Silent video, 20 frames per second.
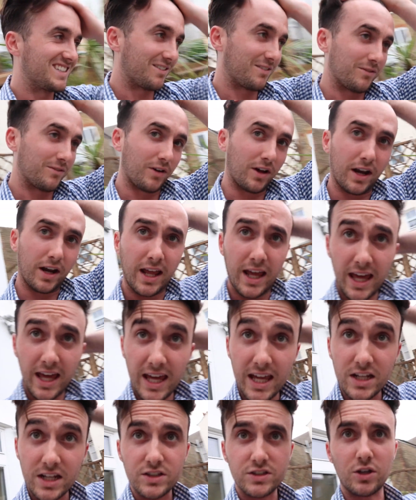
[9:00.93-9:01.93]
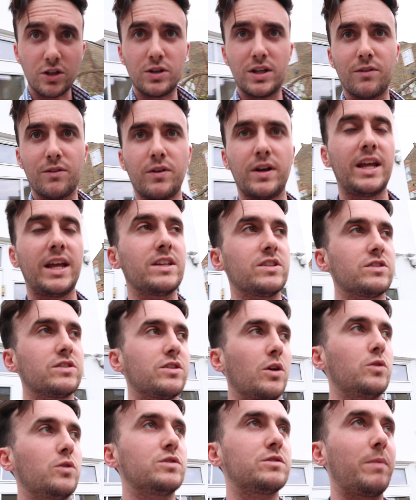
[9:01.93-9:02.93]
having fun. It is so different. It's
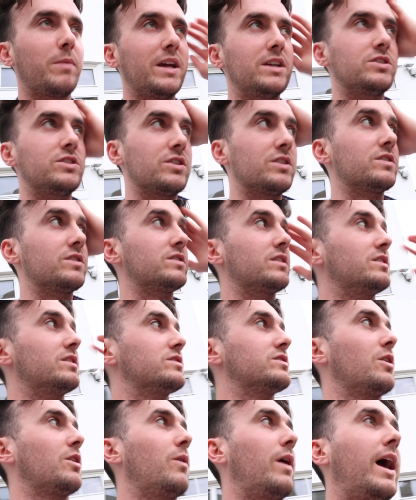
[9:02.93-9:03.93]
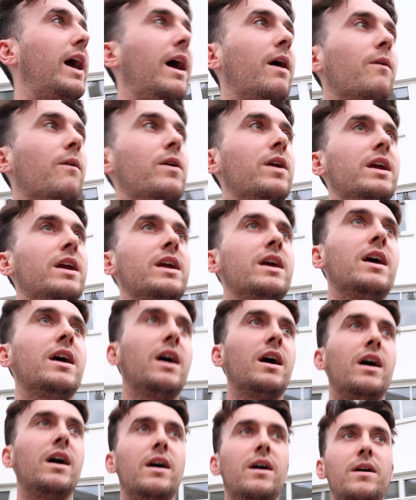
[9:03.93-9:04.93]
so spacious. It's so airy.
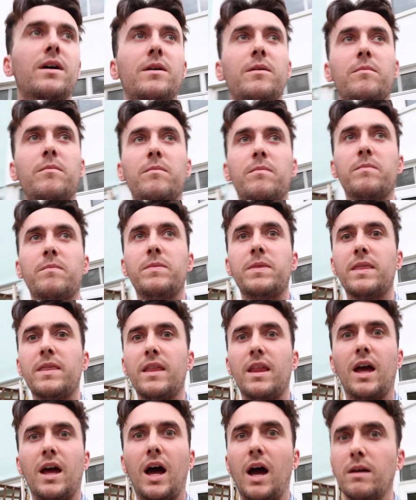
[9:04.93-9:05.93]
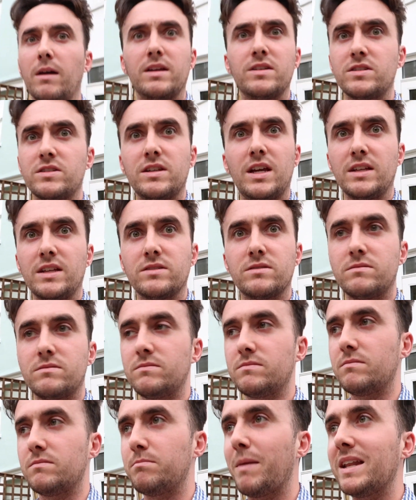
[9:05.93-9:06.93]
It's
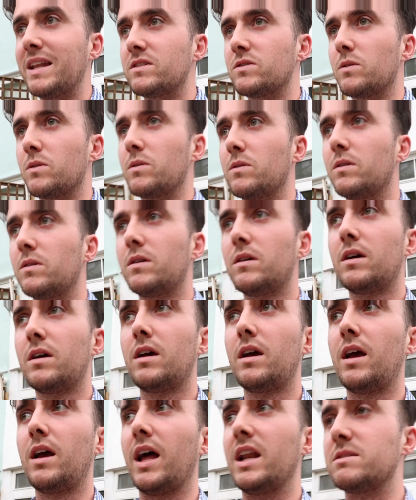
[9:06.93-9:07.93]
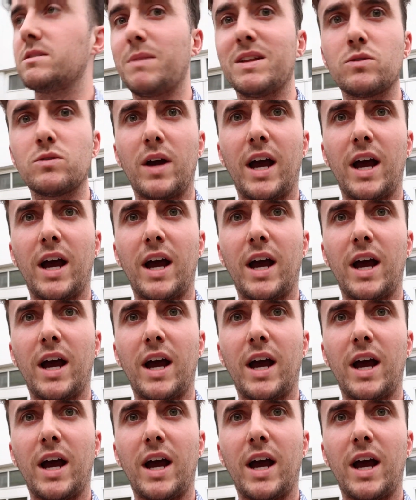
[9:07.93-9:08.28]
mental. And it's mental